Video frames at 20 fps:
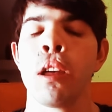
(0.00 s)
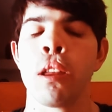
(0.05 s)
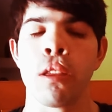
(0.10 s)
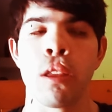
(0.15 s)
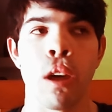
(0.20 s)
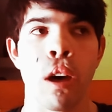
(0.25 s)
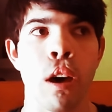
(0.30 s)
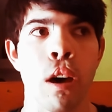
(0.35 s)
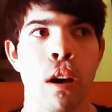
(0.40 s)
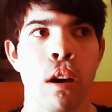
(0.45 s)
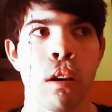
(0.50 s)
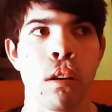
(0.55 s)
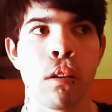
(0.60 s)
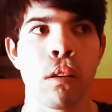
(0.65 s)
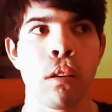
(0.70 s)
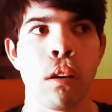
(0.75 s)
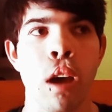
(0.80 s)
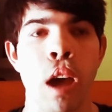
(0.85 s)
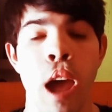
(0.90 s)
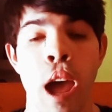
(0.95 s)

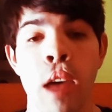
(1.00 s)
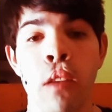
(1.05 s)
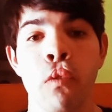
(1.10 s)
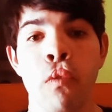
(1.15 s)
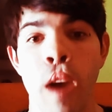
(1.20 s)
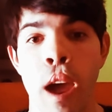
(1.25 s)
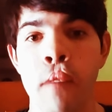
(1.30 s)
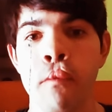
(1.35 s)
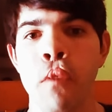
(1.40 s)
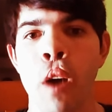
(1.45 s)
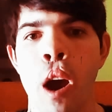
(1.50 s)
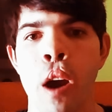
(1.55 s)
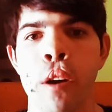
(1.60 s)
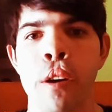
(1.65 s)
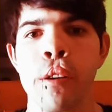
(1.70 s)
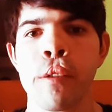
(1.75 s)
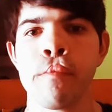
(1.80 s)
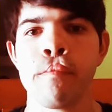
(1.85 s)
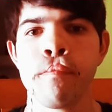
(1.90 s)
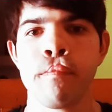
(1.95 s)
the head
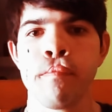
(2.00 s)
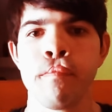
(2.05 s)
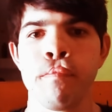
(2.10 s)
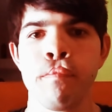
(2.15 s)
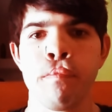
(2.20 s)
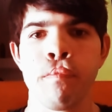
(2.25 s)
vampire